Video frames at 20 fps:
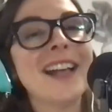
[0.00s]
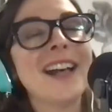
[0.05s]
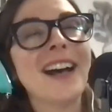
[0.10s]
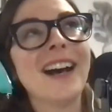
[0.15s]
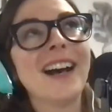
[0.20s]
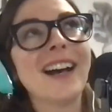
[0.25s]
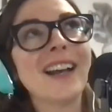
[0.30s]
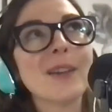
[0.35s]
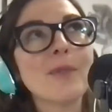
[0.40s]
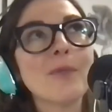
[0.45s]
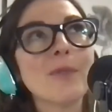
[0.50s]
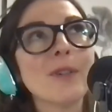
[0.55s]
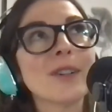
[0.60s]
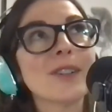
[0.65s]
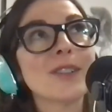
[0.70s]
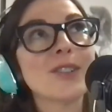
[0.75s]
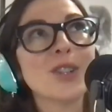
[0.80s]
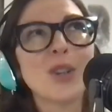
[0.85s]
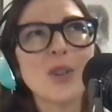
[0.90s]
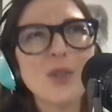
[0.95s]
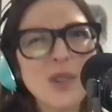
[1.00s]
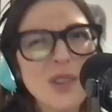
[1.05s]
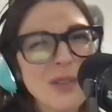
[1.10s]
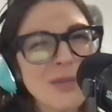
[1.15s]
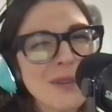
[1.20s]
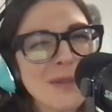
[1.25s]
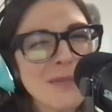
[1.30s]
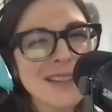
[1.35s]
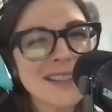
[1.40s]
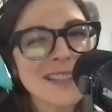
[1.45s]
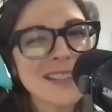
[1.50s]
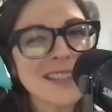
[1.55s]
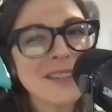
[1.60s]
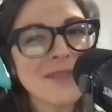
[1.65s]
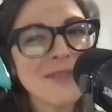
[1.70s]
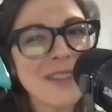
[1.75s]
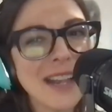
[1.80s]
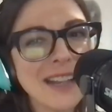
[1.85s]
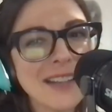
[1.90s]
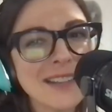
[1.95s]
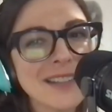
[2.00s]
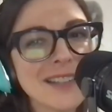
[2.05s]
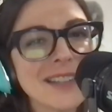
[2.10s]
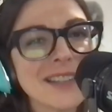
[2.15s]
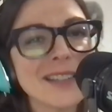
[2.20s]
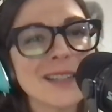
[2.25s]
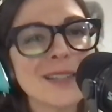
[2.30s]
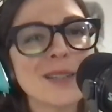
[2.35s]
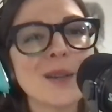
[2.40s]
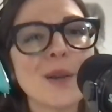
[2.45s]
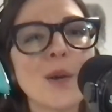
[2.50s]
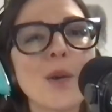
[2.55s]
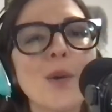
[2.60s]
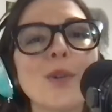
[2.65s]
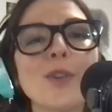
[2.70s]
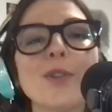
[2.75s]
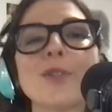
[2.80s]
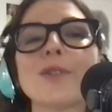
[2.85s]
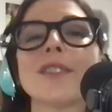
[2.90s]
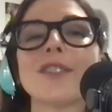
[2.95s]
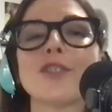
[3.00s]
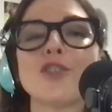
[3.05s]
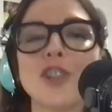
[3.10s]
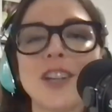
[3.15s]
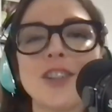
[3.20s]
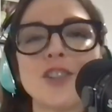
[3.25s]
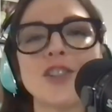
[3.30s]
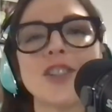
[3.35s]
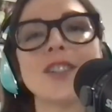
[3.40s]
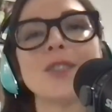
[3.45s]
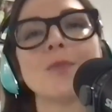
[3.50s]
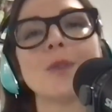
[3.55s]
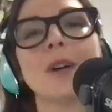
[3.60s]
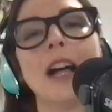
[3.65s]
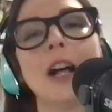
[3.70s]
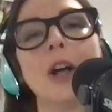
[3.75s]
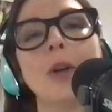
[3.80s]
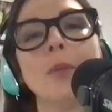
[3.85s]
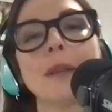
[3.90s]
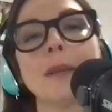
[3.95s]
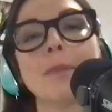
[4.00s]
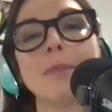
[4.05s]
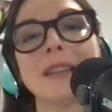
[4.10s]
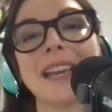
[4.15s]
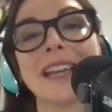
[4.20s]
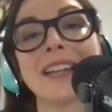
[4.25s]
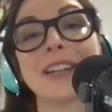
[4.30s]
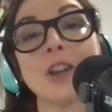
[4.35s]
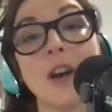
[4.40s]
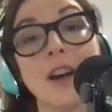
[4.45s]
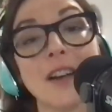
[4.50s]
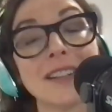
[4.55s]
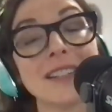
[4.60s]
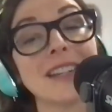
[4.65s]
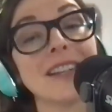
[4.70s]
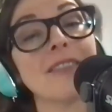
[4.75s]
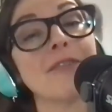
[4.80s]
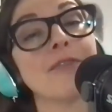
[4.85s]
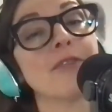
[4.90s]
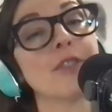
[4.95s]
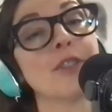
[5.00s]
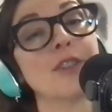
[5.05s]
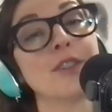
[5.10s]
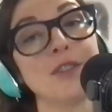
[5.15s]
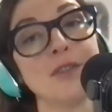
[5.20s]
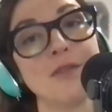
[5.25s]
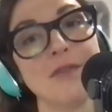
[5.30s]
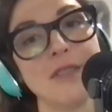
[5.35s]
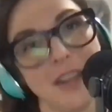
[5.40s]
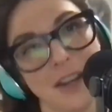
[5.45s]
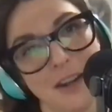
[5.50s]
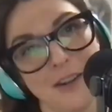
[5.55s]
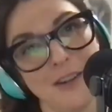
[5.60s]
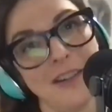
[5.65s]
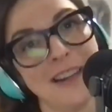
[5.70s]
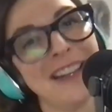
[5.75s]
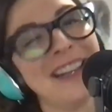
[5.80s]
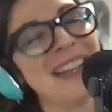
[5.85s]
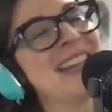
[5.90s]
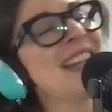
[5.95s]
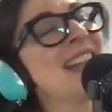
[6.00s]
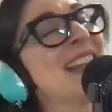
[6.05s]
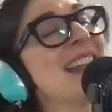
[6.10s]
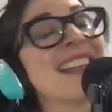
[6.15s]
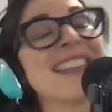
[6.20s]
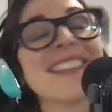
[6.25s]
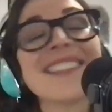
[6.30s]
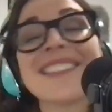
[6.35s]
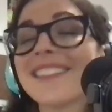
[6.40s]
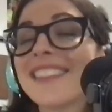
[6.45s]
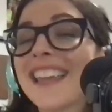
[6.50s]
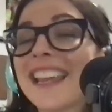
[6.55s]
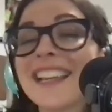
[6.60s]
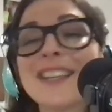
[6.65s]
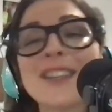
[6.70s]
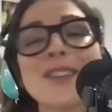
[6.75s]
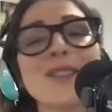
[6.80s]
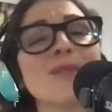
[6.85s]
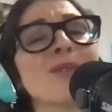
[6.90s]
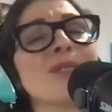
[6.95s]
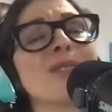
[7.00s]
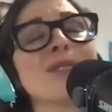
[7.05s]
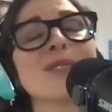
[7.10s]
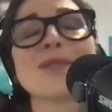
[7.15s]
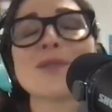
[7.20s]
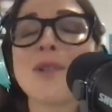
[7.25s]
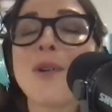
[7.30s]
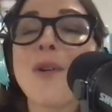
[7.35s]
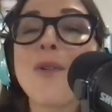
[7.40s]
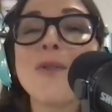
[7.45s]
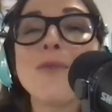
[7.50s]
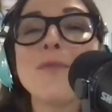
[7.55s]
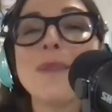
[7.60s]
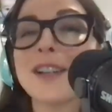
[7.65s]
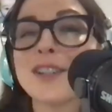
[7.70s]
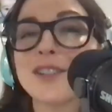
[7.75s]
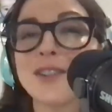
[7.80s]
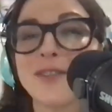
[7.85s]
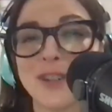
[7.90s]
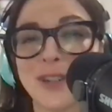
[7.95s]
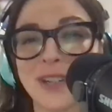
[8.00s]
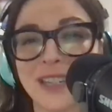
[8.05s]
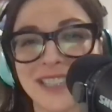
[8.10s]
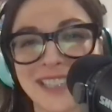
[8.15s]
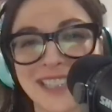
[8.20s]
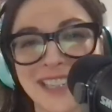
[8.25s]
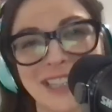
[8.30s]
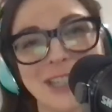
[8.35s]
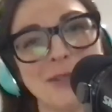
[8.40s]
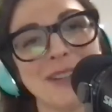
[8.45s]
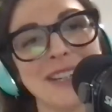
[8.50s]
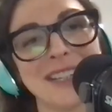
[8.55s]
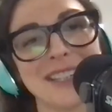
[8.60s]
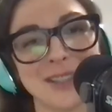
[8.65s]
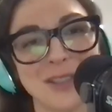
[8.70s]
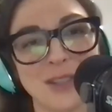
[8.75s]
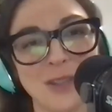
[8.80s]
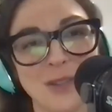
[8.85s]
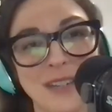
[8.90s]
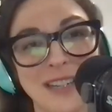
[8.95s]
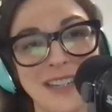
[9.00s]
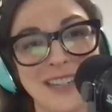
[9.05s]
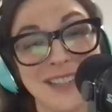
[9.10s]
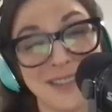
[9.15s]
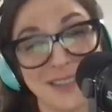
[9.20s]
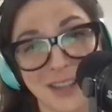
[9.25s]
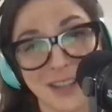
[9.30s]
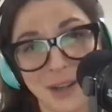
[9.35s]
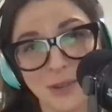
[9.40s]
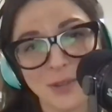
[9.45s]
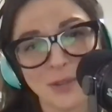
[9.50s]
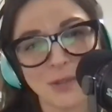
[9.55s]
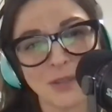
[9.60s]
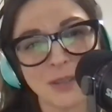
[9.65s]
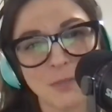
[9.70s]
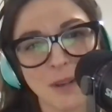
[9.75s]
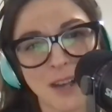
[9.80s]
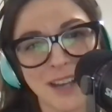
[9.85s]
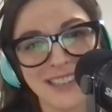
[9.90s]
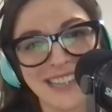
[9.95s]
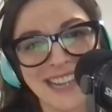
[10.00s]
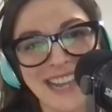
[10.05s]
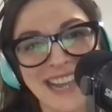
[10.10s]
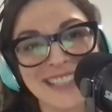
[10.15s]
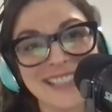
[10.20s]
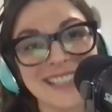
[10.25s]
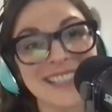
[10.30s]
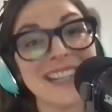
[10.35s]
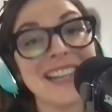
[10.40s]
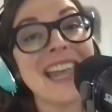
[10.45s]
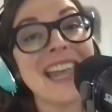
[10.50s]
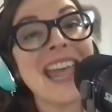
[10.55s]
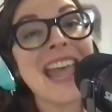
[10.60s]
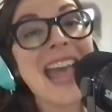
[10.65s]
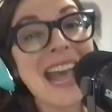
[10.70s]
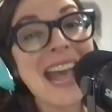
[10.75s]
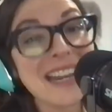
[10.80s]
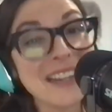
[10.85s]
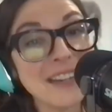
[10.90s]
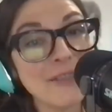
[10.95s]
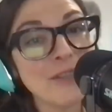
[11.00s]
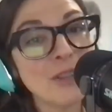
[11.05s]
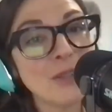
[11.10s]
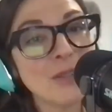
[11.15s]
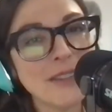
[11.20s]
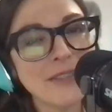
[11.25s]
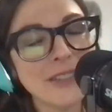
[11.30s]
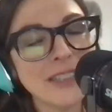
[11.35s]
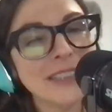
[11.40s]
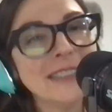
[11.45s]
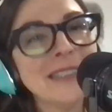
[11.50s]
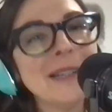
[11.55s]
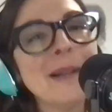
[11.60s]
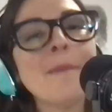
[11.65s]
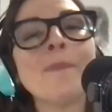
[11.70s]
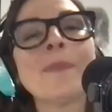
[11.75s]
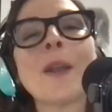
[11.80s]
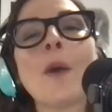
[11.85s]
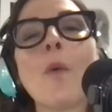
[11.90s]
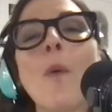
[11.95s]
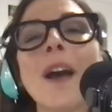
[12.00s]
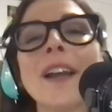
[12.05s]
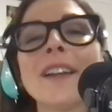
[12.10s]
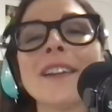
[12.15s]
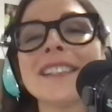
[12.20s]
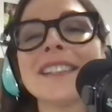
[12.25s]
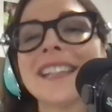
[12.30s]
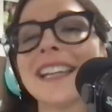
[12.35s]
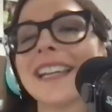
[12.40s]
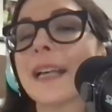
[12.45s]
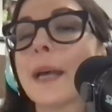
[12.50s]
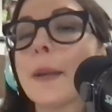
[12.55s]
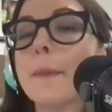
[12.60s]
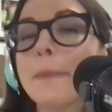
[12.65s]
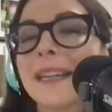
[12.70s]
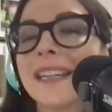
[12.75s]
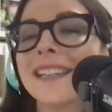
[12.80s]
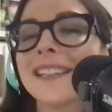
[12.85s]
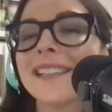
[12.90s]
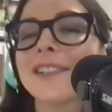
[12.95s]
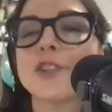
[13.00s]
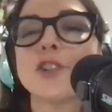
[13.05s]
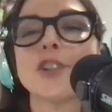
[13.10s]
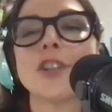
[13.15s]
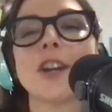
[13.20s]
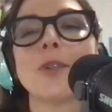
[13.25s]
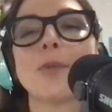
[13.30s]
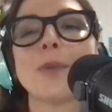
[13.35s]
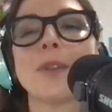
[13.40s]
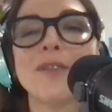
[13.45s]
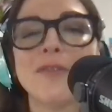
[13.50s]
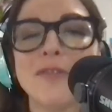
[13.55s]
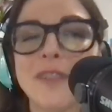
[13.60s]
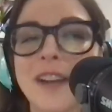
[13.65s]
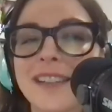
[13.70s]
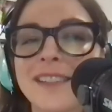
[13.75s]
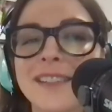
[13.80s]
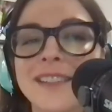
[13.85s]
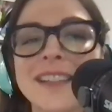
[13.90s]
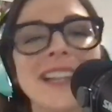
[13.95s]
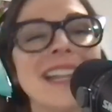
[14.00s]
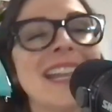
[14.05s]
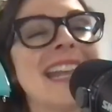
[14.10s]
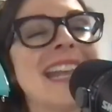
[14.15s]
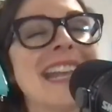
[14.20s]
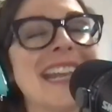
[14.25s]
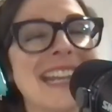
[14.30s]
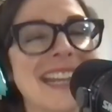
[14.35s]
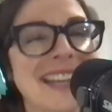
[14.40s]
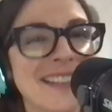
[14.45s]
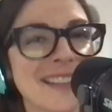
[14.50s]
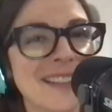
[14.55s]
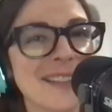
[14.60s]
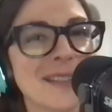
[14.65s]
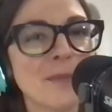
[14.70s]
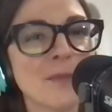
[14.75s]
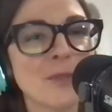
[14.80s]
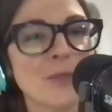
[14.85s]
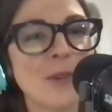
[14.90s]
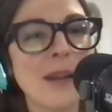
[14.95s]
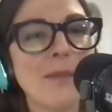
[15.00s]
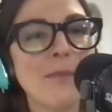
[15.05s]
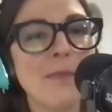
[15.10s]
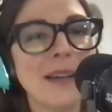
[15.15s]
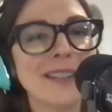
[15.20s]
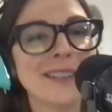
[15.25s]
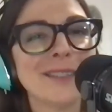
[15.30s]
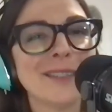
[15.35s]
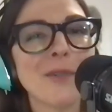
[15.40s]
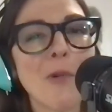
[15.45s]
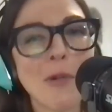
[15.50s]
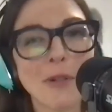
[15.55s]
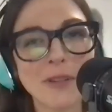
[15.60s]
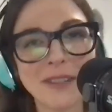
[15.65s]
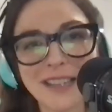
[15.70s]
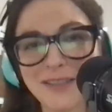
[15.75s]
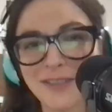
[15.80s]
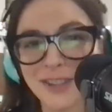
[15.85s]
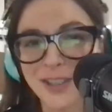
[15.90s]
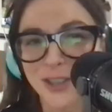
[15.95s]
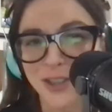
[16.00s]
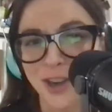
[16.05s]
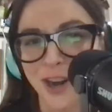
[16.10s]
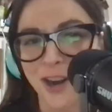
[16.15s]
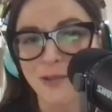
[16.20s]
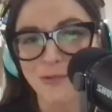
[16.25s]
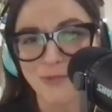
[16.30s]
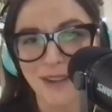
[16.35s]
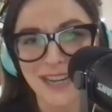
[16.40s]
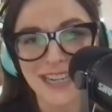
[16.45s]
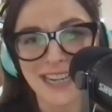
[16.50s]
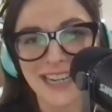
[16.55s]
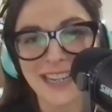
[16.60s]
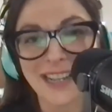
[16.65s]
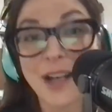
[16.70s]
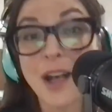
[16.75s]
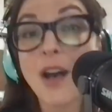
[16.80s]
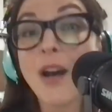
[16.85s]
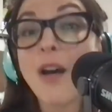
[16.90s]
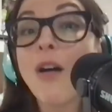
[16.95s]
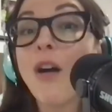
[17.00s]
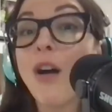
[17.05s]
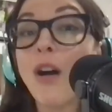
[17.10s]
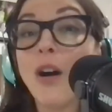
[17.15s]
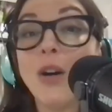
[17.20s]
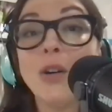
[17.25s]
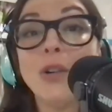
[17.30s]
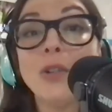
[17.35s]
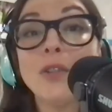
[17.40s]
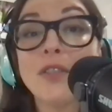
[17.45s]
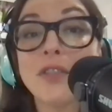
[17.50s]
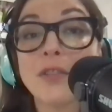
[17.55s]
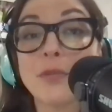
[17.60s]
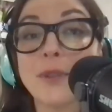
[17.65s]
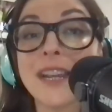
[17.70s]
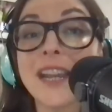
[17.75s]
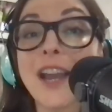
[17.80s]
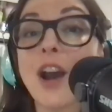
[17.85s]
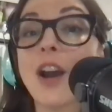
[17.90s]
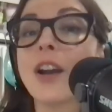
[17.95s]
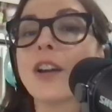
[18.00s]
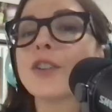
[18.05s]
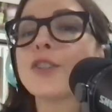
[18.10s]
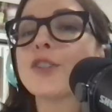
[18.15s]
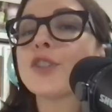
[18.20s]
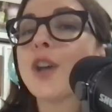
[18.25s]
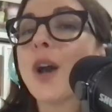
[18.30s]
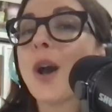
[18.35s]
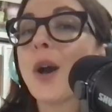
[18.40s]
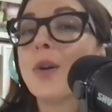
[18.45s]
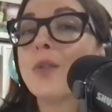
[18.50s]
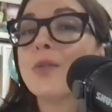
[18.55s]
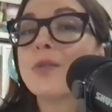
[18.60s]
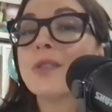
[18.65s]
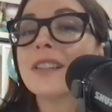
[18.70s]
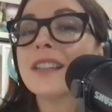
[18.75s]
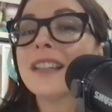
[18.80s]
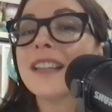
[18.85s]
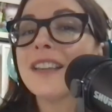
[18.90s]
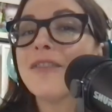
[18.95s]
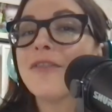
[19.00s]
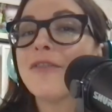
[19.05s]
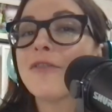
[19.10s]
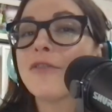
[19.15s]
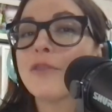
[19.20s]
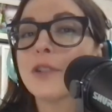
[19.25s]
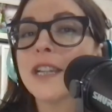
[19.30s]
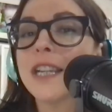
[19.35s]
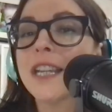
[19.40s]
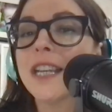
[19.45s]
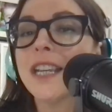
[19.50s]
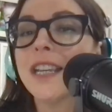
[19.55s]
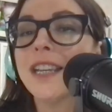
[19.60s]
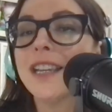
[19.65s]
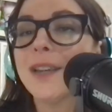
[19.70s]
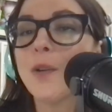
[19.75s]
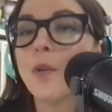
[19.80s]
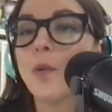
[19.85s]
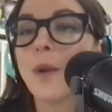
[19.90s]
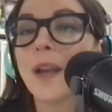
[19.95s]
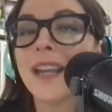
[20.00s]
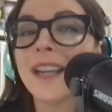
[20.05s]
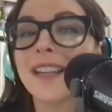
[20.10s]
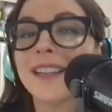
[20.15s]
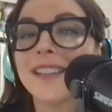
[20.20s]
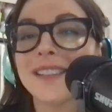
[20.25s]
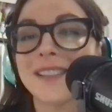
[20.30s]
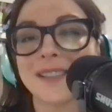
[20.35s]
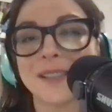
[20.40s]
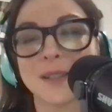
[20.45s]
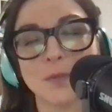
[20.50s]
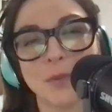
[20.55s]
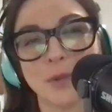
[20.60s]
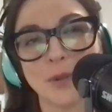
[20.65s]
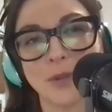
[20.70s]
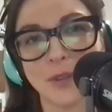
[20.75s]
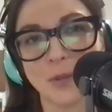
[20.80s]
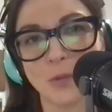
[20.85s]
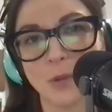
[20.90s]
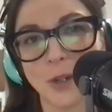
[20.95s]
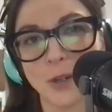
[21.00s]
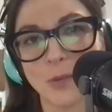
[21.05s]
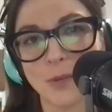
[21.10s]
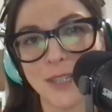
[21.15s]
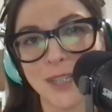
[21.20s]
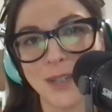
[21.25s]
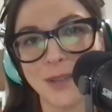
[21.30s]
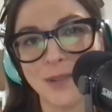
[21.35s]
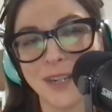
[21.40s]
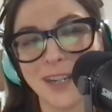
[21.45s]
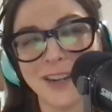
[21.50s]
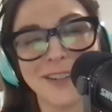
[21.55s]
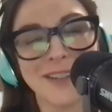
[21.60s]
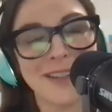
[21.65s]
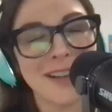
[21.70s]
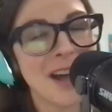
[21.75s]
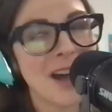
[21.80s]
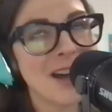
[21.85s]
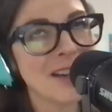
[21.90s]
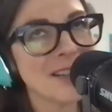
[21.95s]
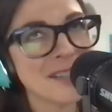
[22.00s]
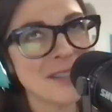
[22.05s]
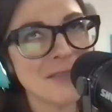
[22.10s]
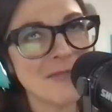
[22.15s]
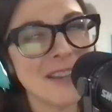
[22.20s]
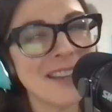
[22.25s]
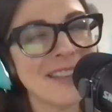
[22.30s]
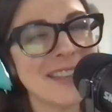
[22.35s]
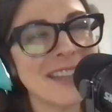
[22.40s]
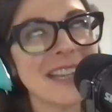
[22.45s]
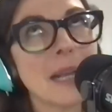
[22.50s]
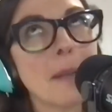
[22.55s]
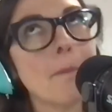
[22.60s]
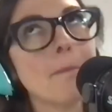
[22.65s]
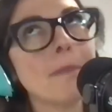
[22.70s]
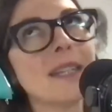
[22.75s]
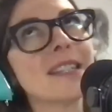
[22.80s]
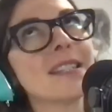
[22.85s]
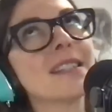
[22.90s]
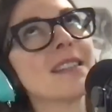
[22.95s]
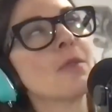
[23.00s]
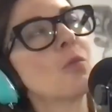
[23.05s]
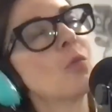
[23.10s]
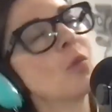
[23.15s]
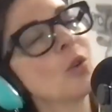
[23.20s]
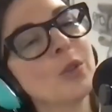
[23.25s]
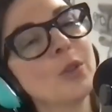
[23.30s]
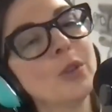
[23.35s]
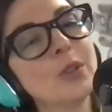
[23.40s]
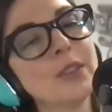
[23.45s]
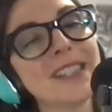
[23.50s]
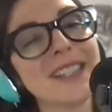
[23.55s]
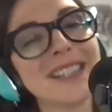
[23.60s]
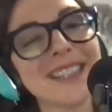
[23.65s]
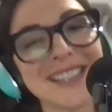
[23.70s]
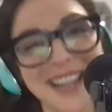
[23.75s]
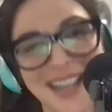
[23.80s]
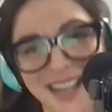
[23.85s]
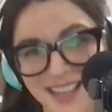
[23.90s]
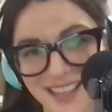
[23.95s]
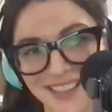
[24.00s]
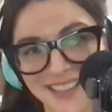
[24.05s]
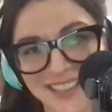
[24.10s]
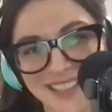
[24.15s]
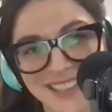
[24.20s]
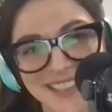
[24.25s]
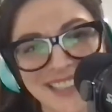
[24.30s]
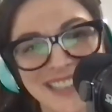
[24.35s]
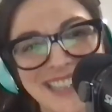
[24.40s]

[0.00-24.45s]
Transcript: I work 2 to 3 months in advance, so your suggestions will help me plan content for the new year. Thank you so much for continuing to tune in to the Allsorts podcast. And if you love it, why not take a minute to share it with a friend, hit the subscribe button, or leave a star rating? All three are totally free ways to support the work we do here. Costs you nothing, means the world to us.